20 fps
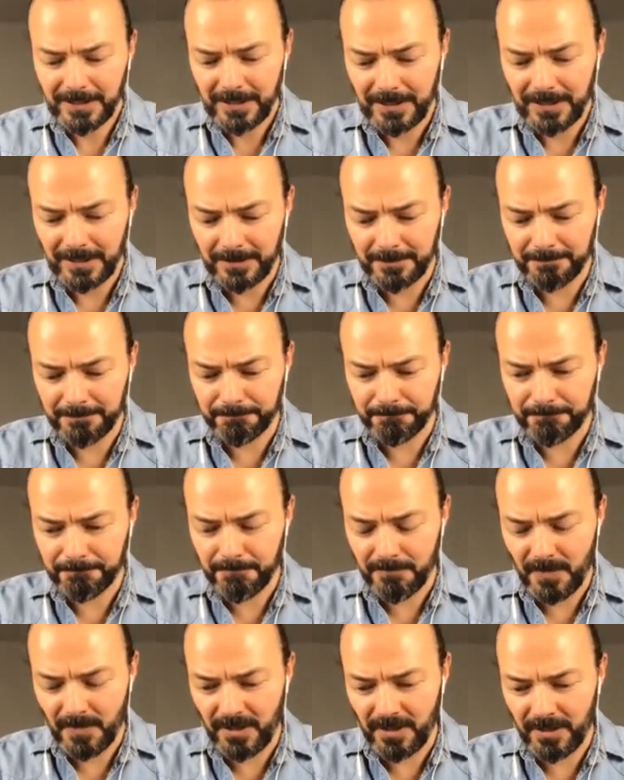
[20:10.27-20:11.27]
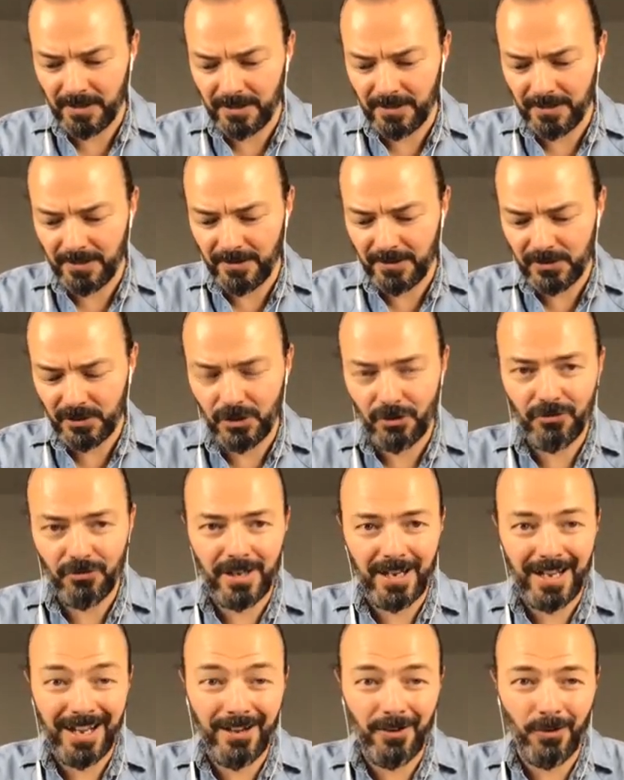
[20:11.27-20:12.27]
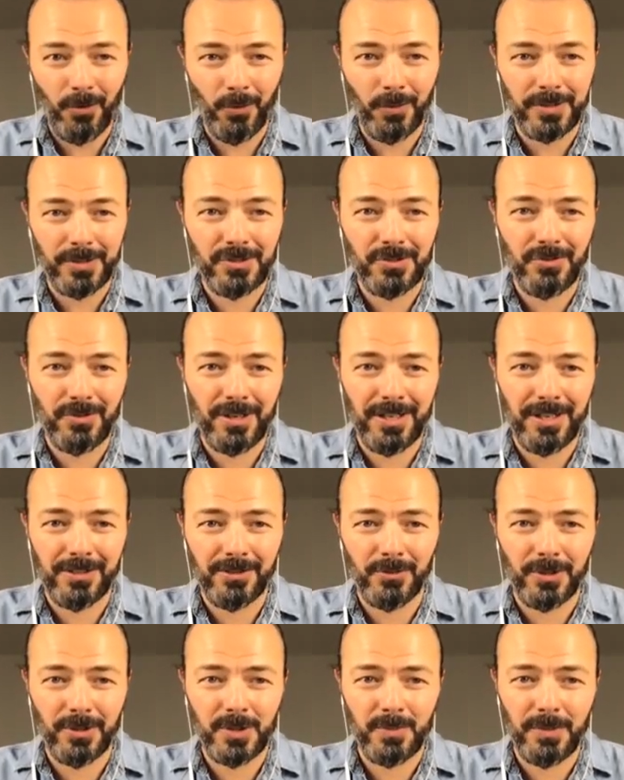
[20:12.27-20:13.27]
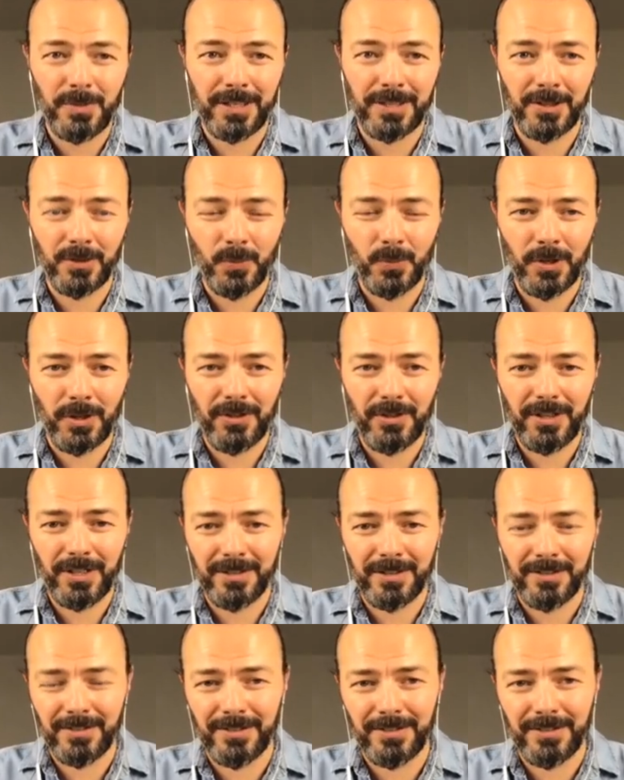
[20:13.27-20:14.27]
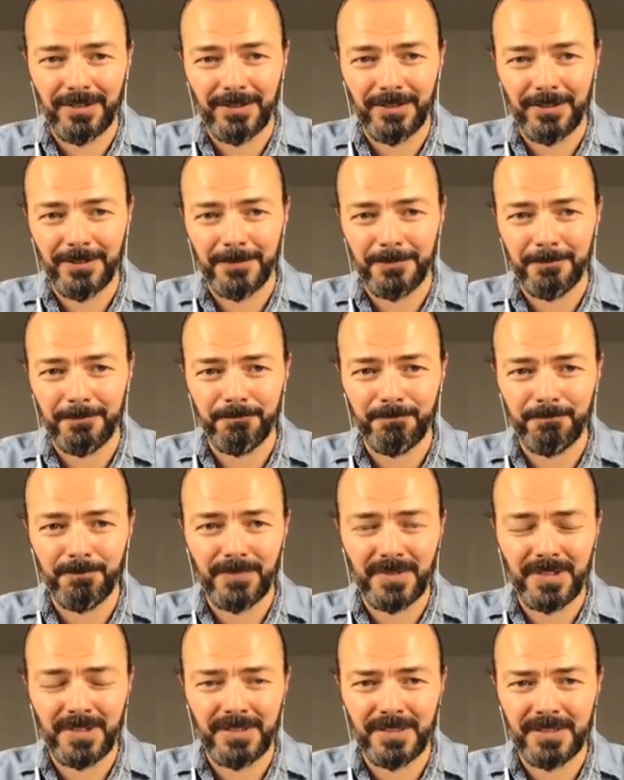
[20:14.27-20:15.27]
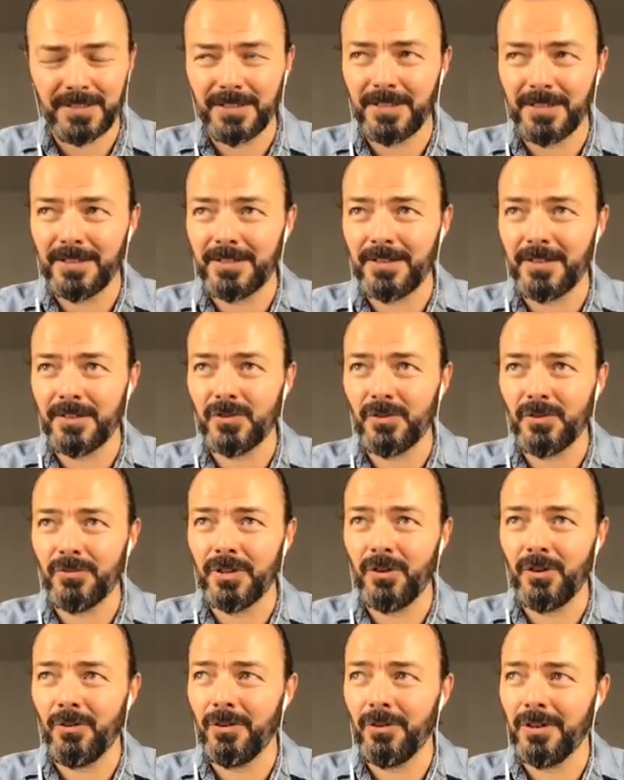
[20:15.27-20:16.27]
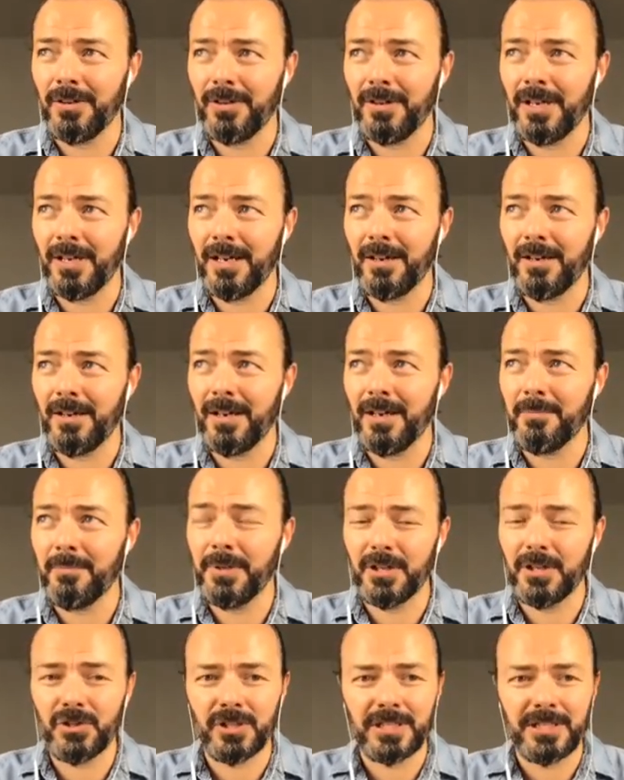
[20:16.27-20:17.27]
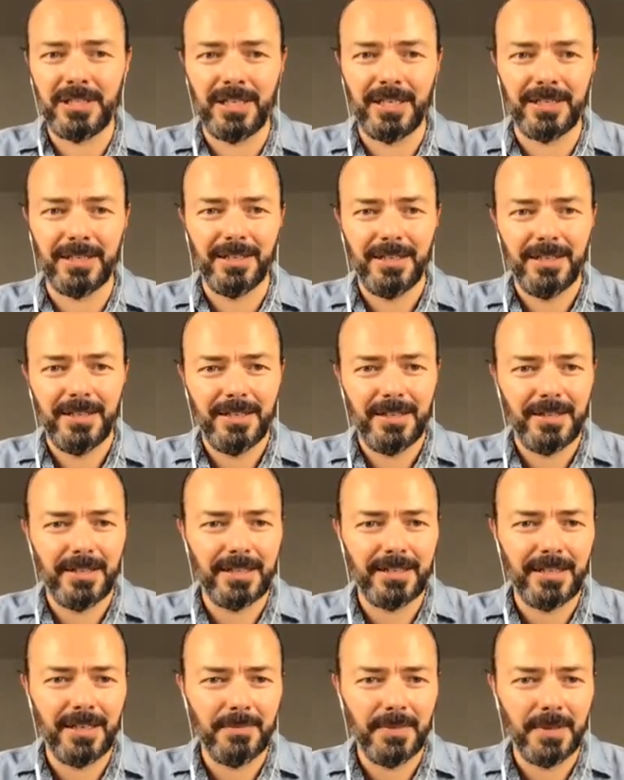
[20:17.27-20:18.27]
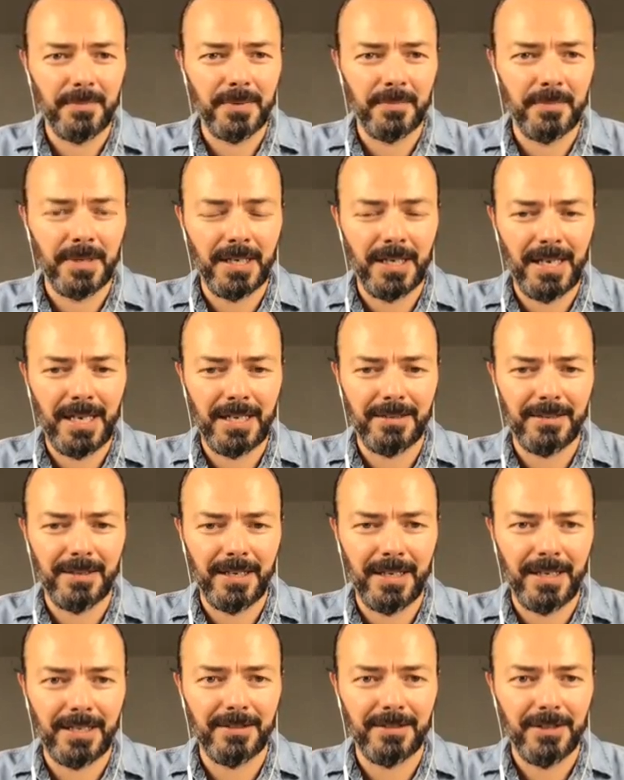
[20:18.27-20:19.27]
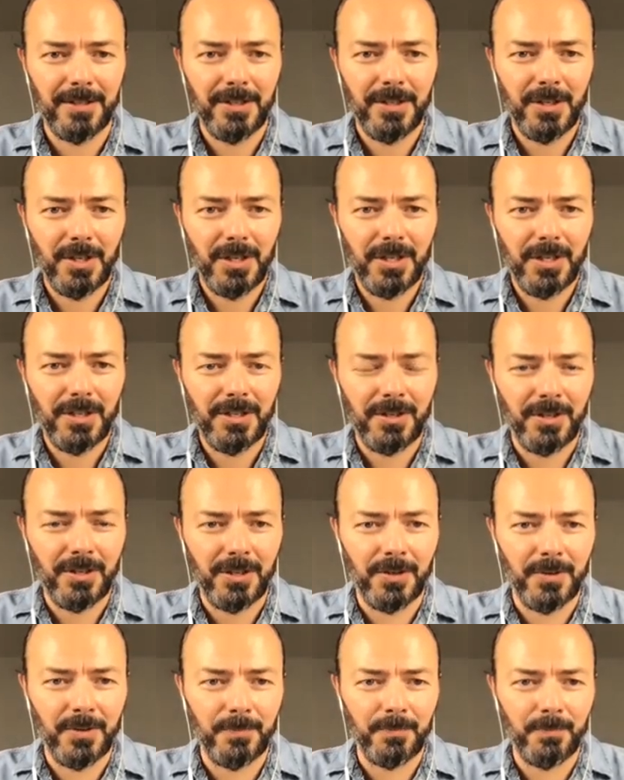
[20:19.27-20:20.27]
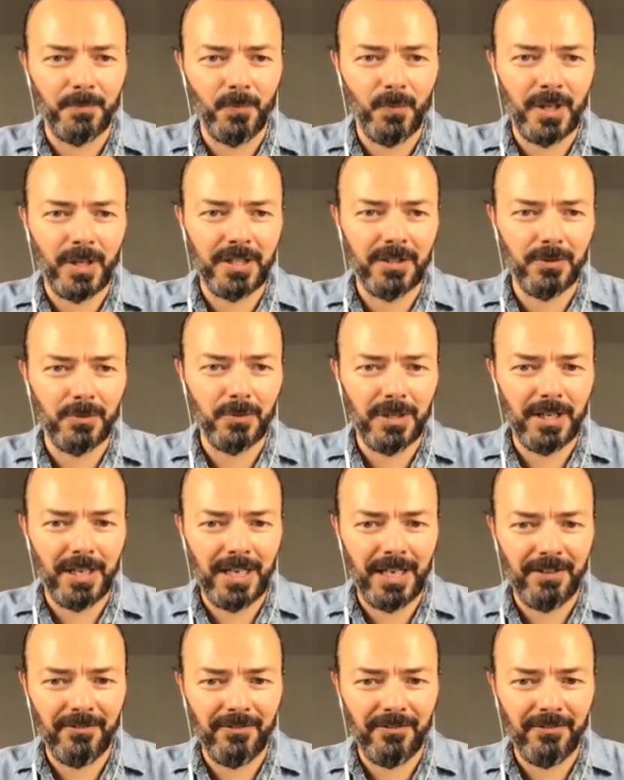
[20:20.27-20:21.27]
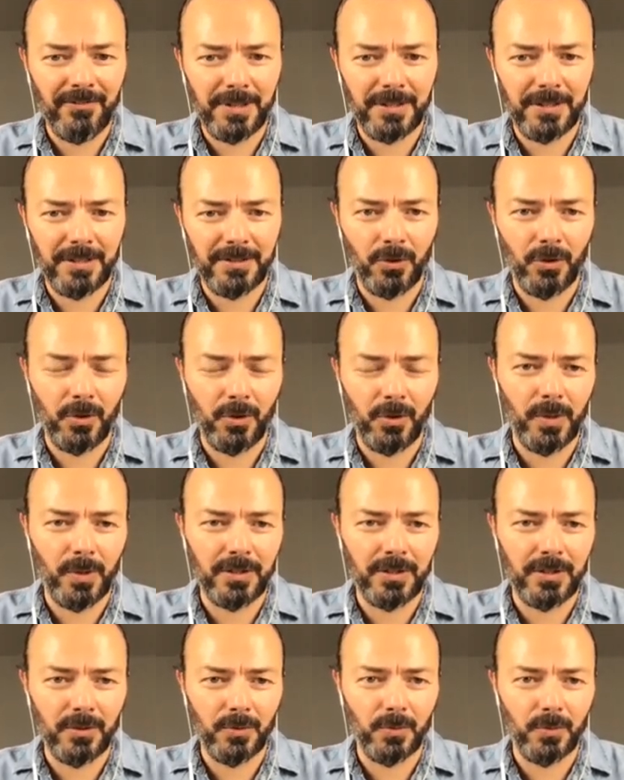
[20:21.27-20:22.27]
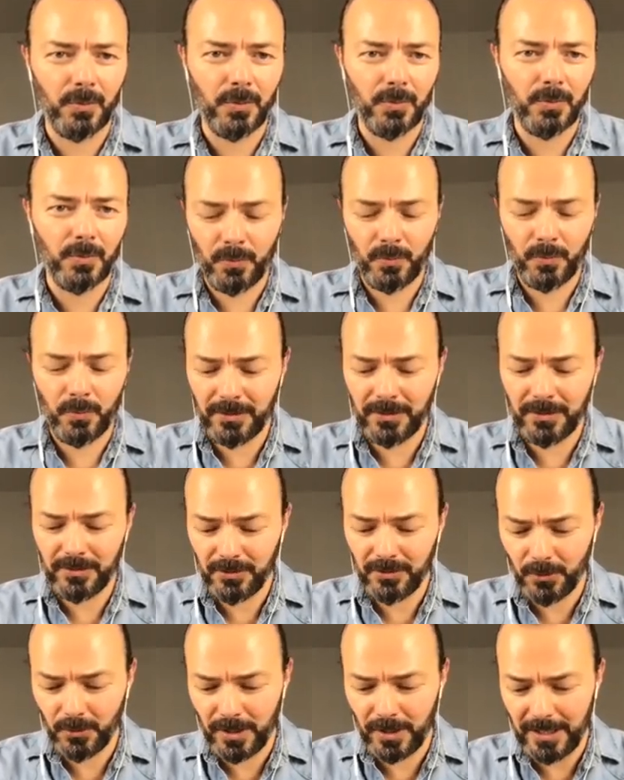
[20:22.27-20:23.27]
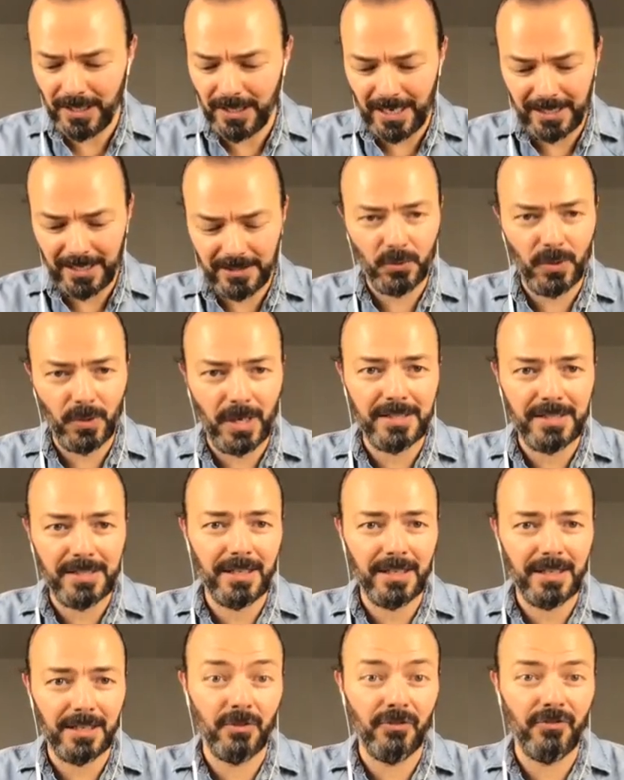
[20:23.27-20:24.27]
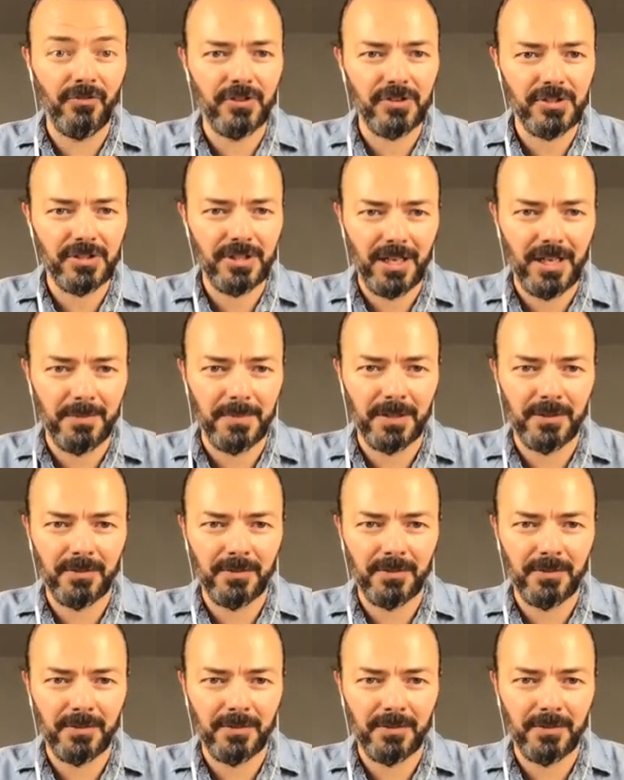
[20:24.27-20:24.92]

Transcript: Um, the the story I always try to explain it with, and um, this is the story or, or, or, pictures like that come up in my head. Head um, when you have been or when you went to the to ice skating your first time.